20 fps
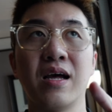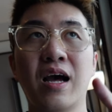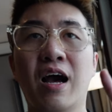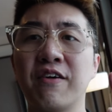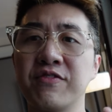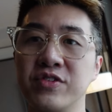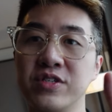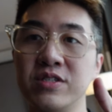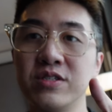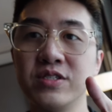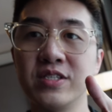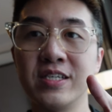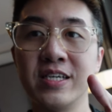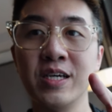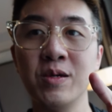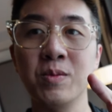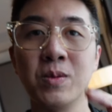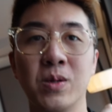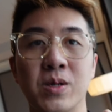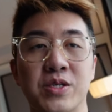afternoon
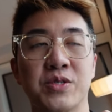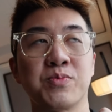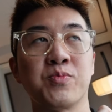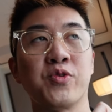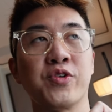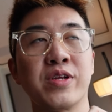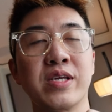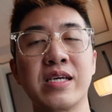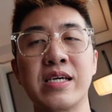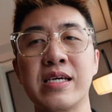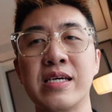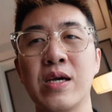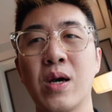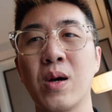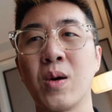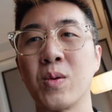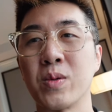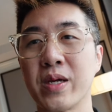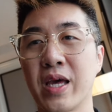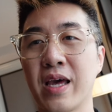tea was pretty
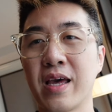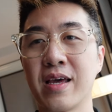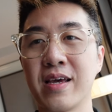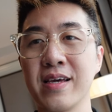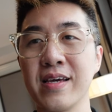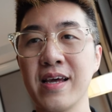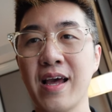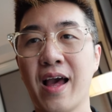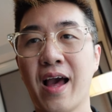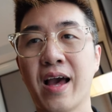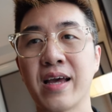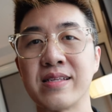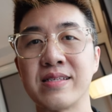okay. I